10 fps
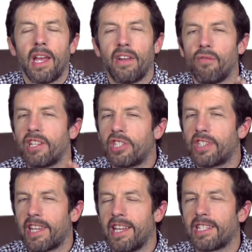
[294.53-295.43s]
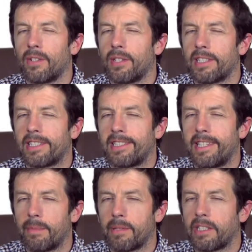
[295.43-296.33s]
In Rich's case, looking at
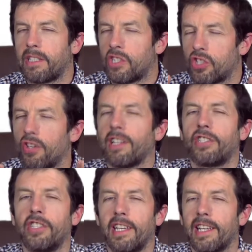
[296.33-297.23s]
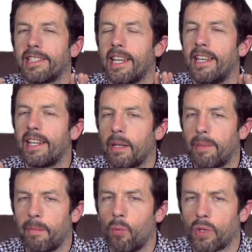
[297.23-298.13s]
sustainability strategy, it gets a little
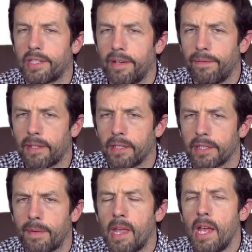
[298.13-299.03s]
bit more difficult.